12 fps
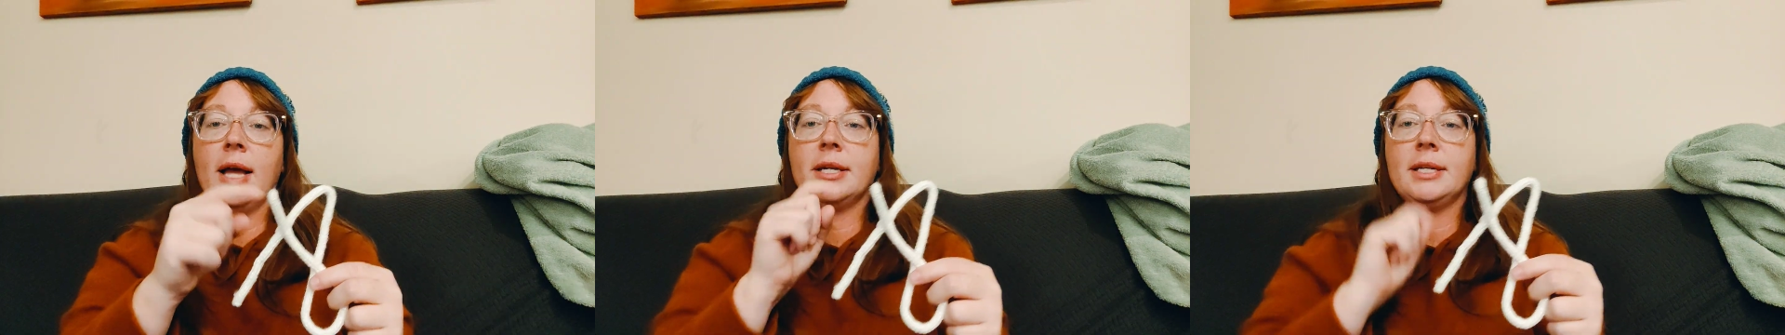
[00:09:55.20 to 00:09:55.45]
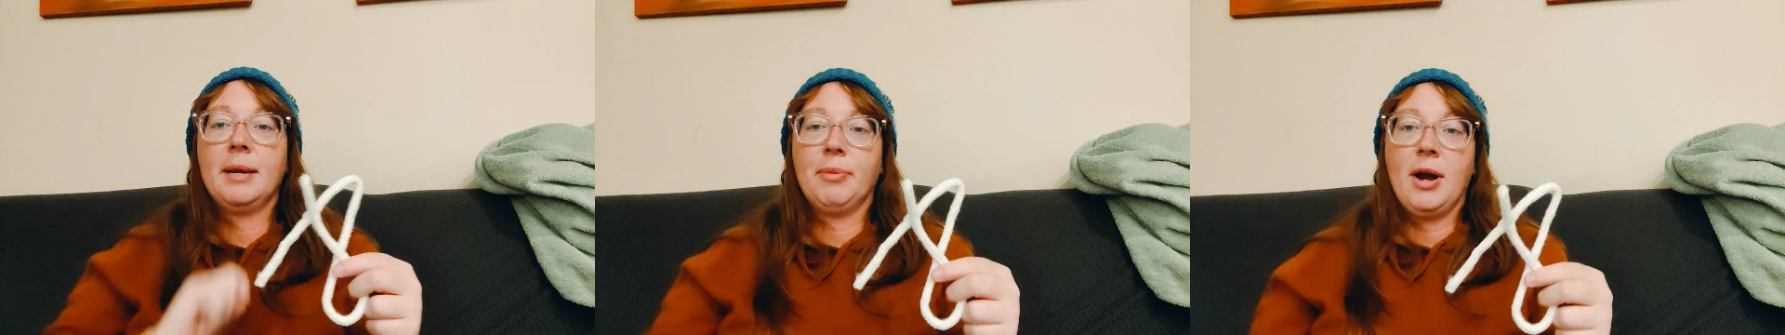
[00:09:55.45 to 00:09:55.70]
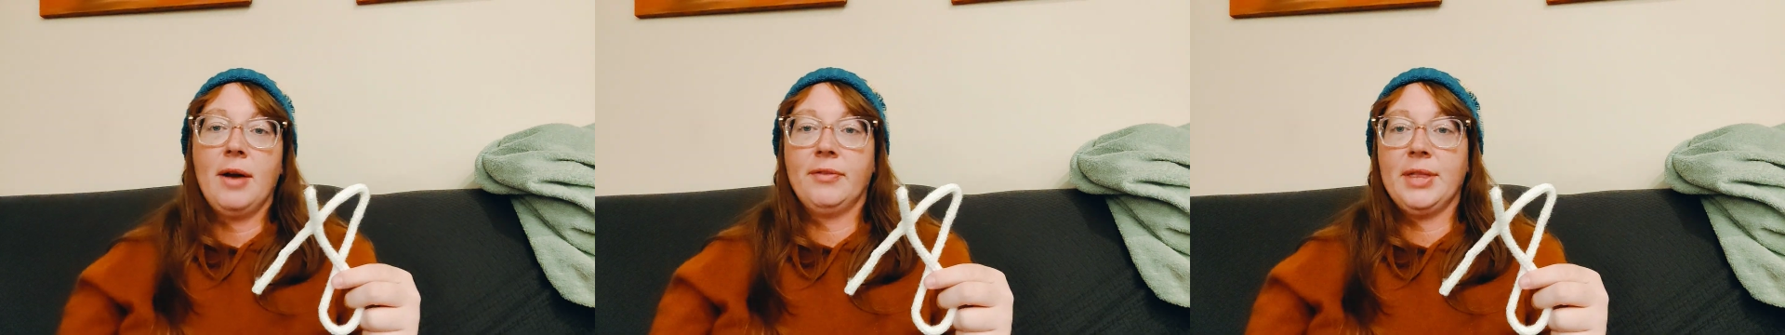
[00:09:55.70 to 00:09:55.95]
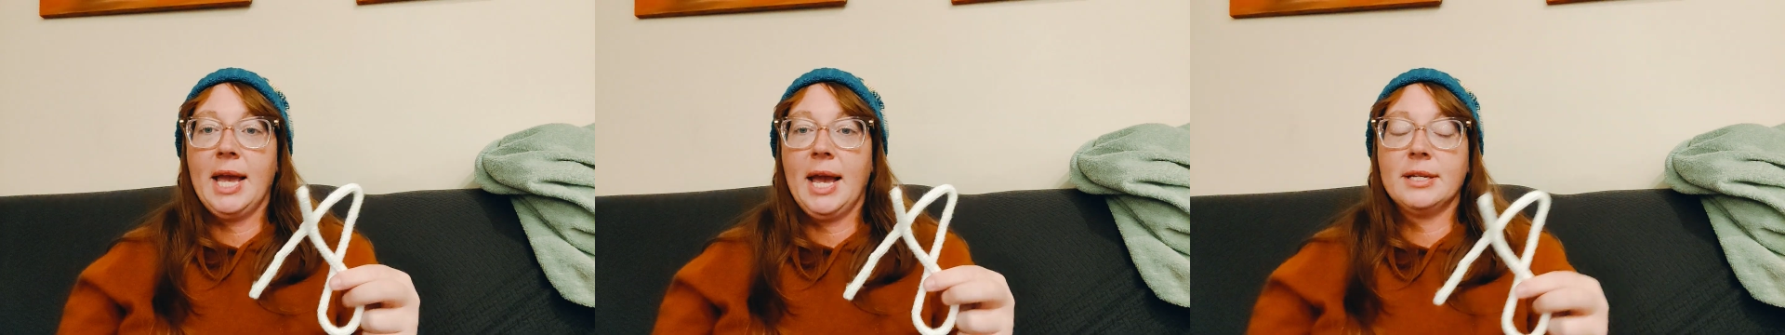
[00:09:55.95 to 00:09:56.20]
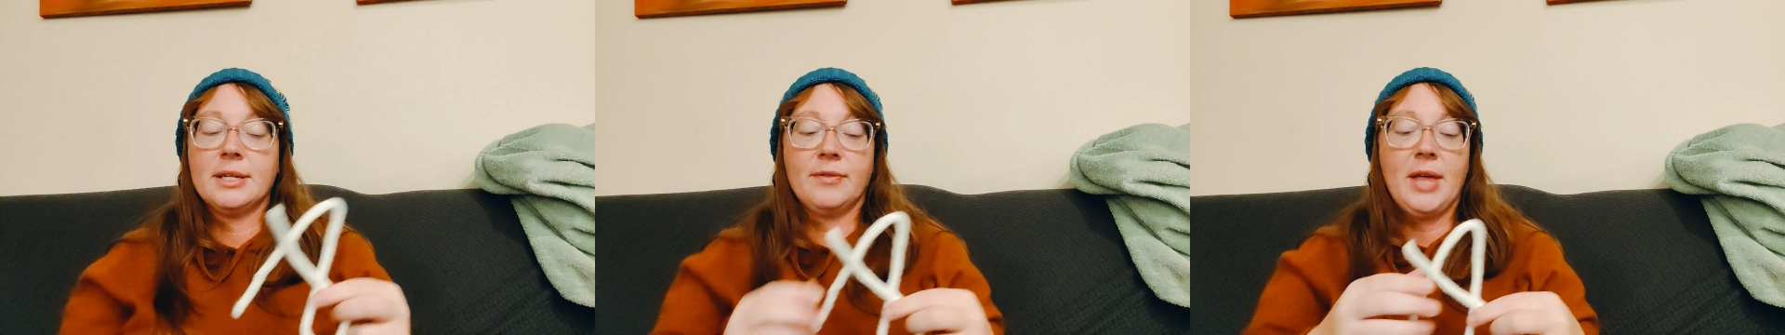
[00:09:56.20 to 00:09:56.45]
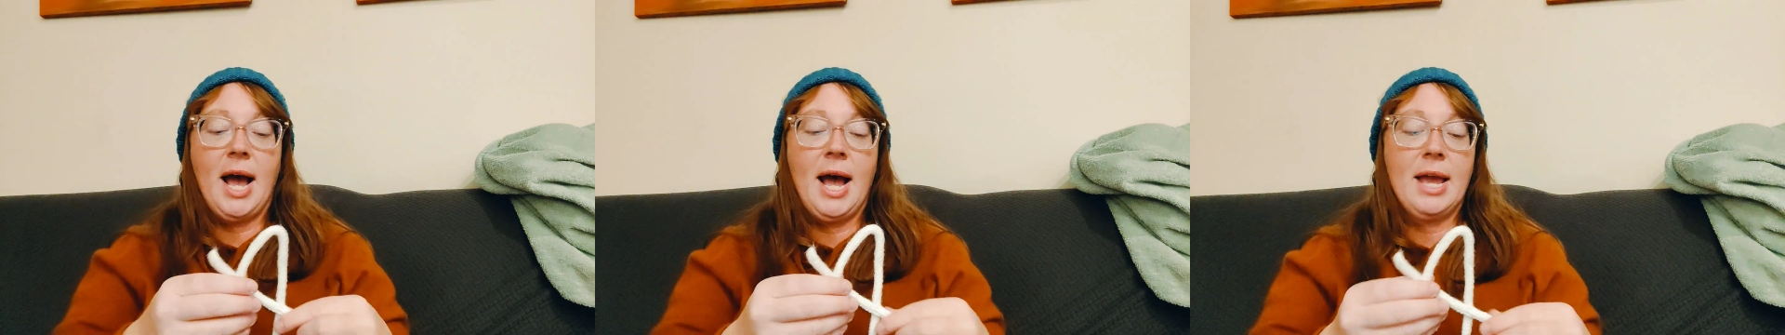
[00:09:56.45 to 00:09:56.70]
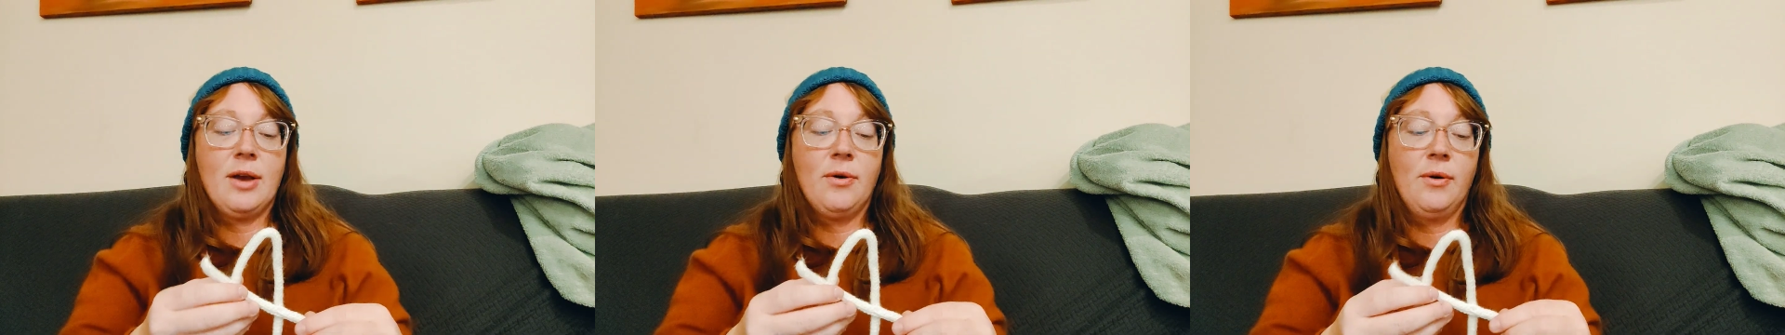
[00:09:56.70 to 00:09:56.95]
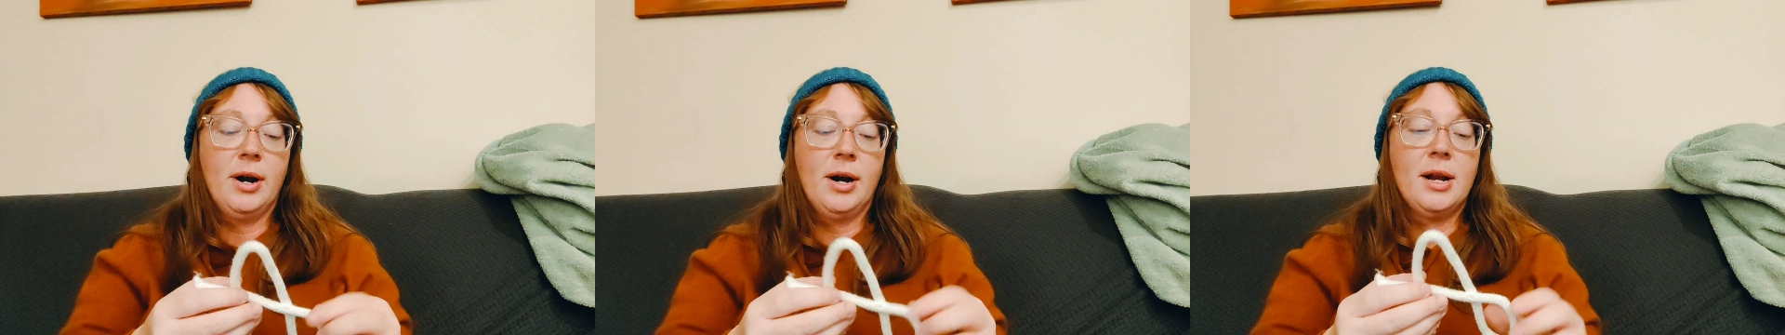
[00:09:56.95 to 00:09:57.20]
taper off the ends of the
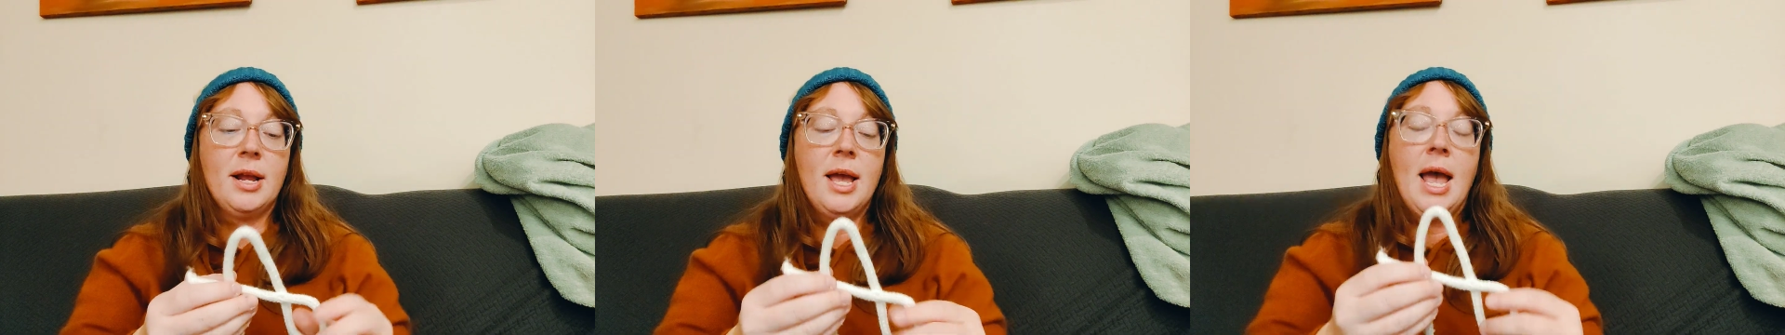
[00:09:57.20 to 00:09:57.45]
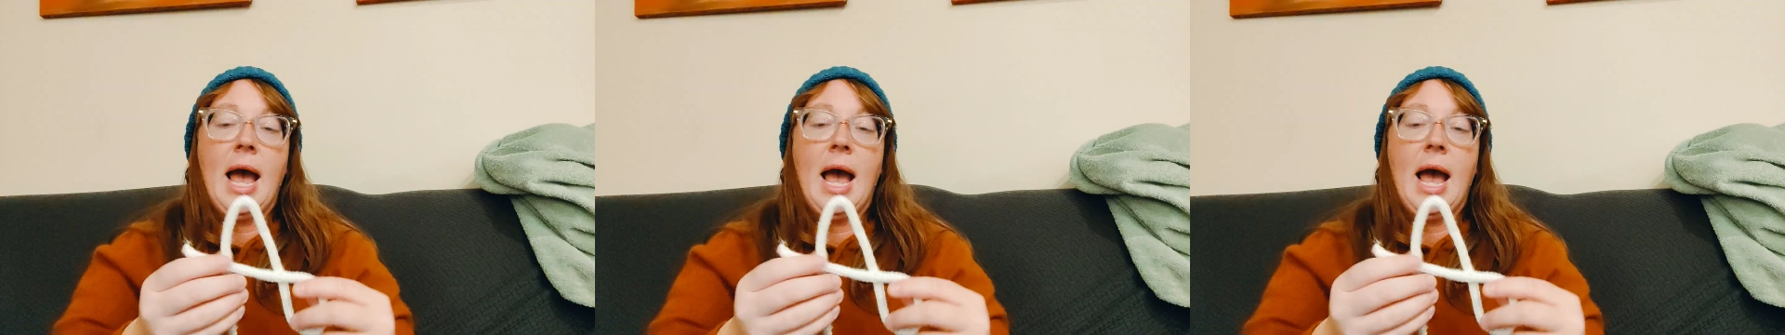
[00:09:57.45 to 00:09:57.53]
I-cord,